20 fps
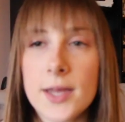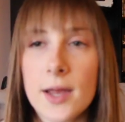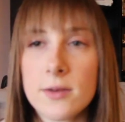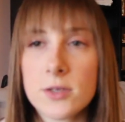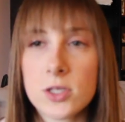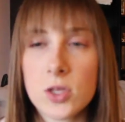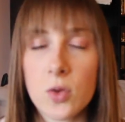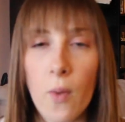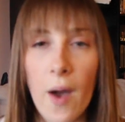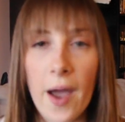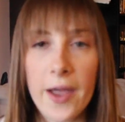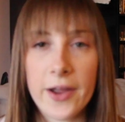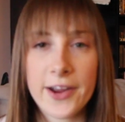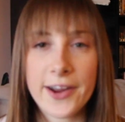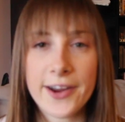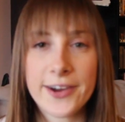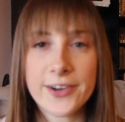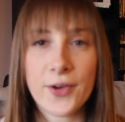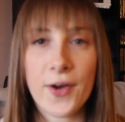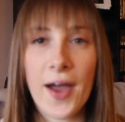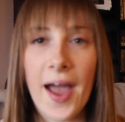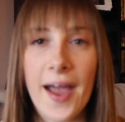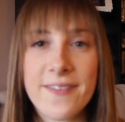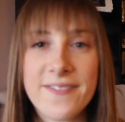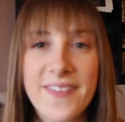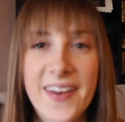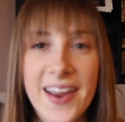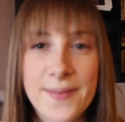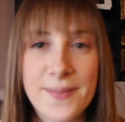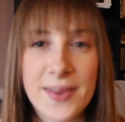Down to the wire here, don't
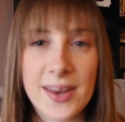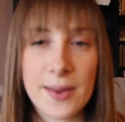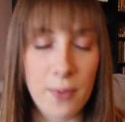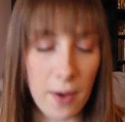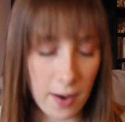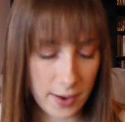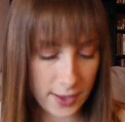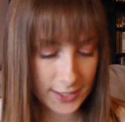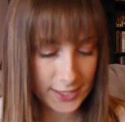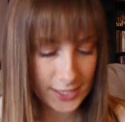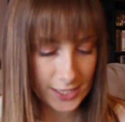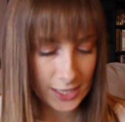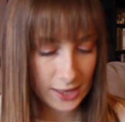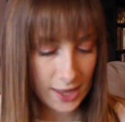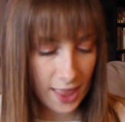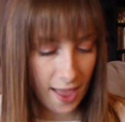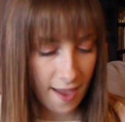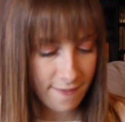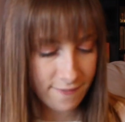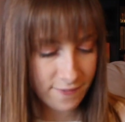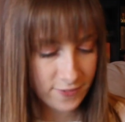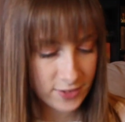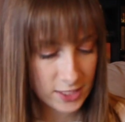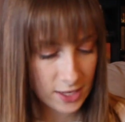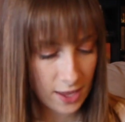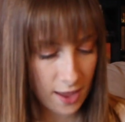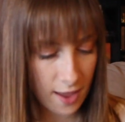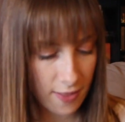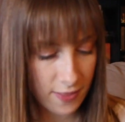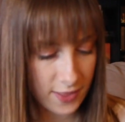have very many products
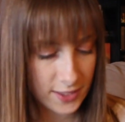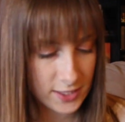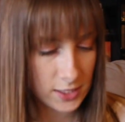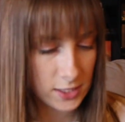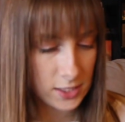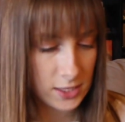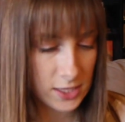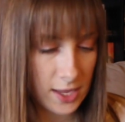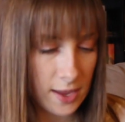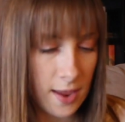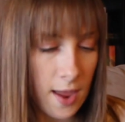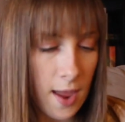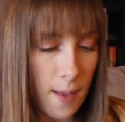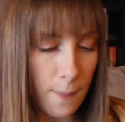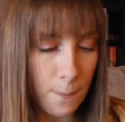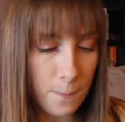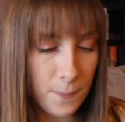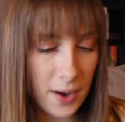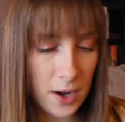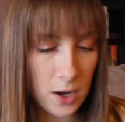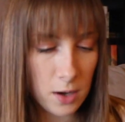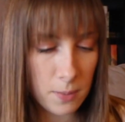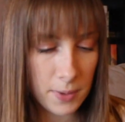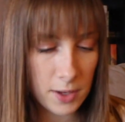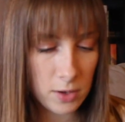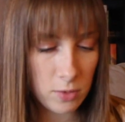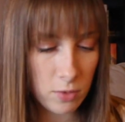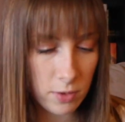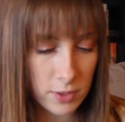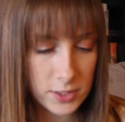left. This is the Bare
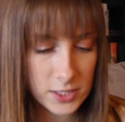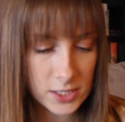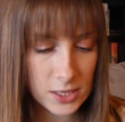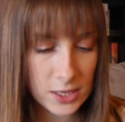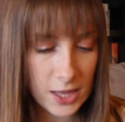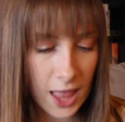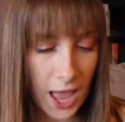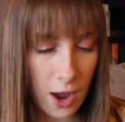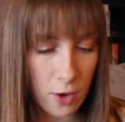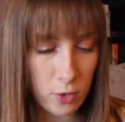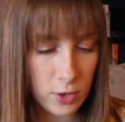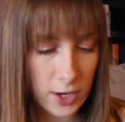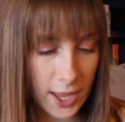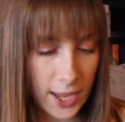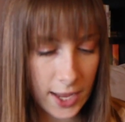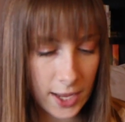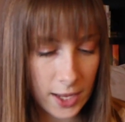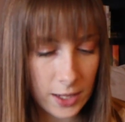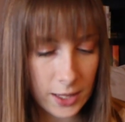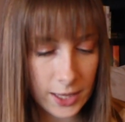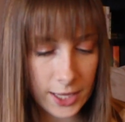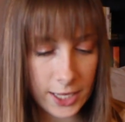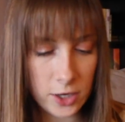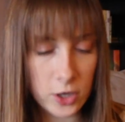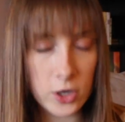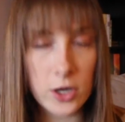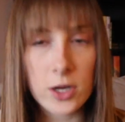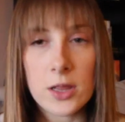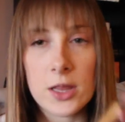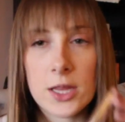Minerals Loud and
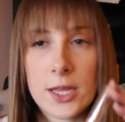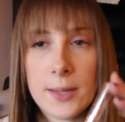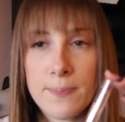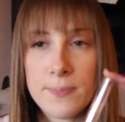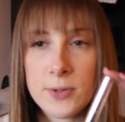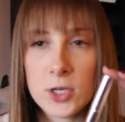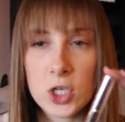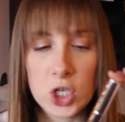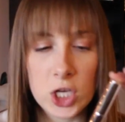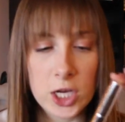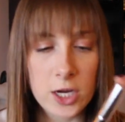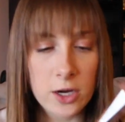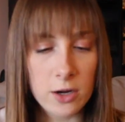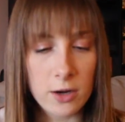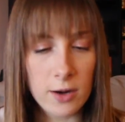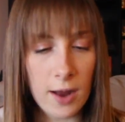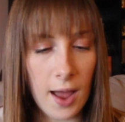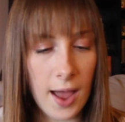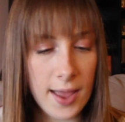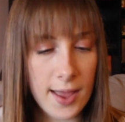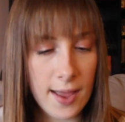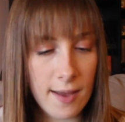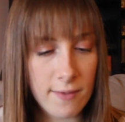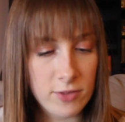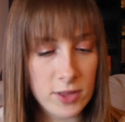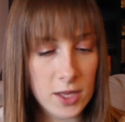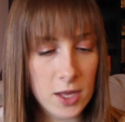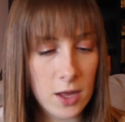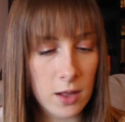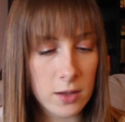Clear Lip Sheer. I
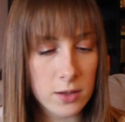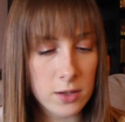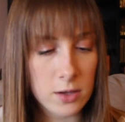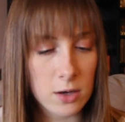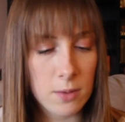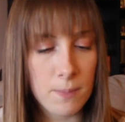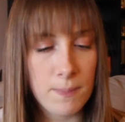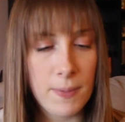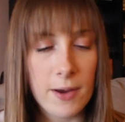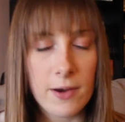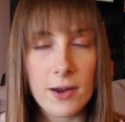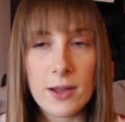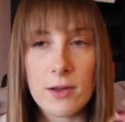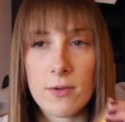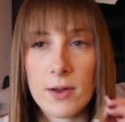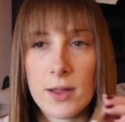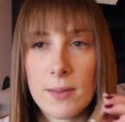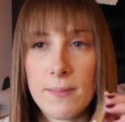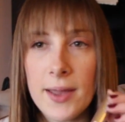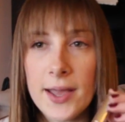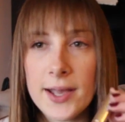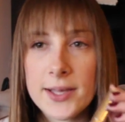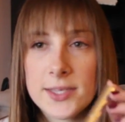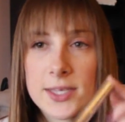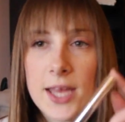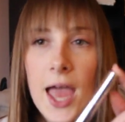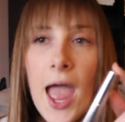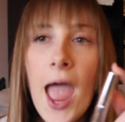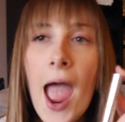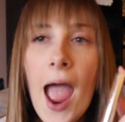have the color Berry
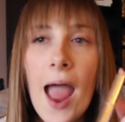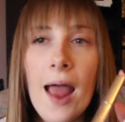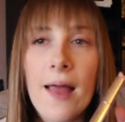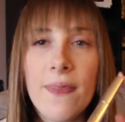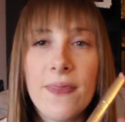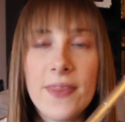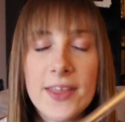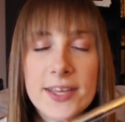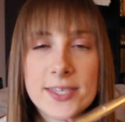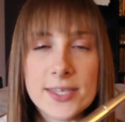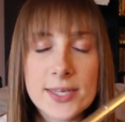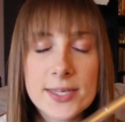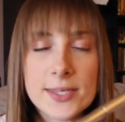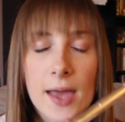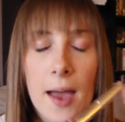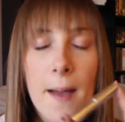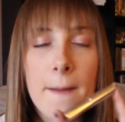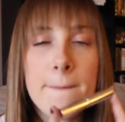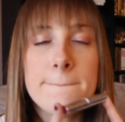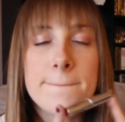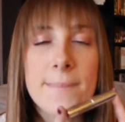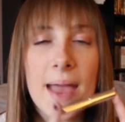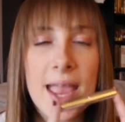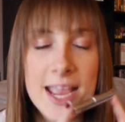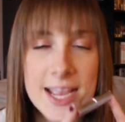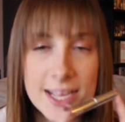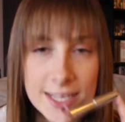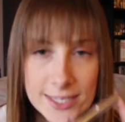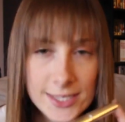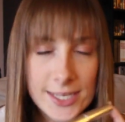Remix, and this is
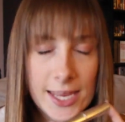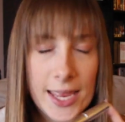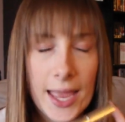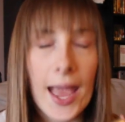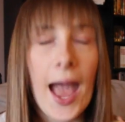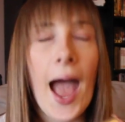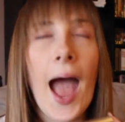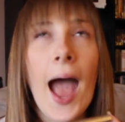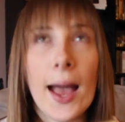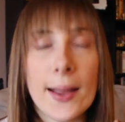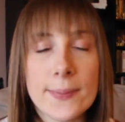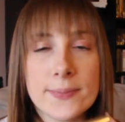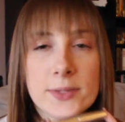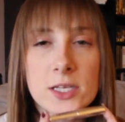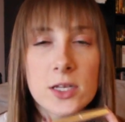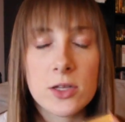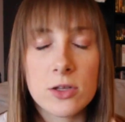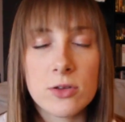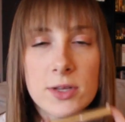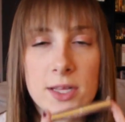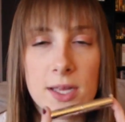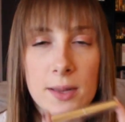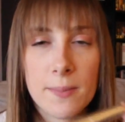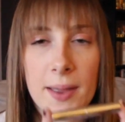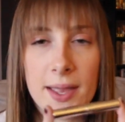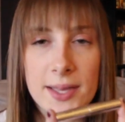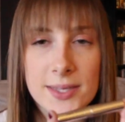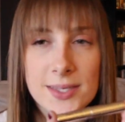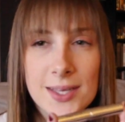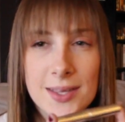amazing. Absolutely
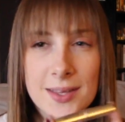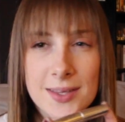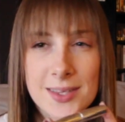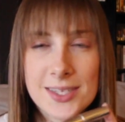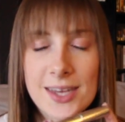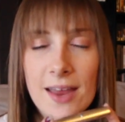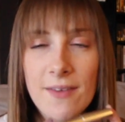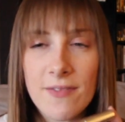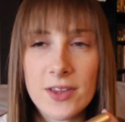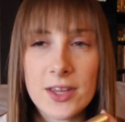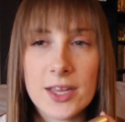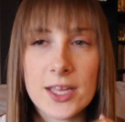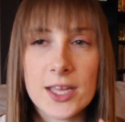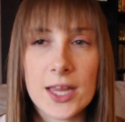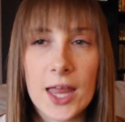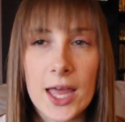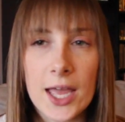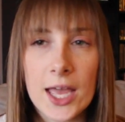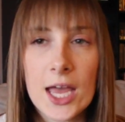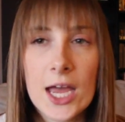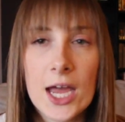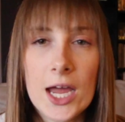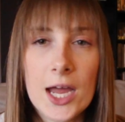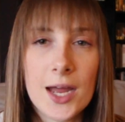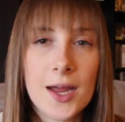amazing. It's definitely like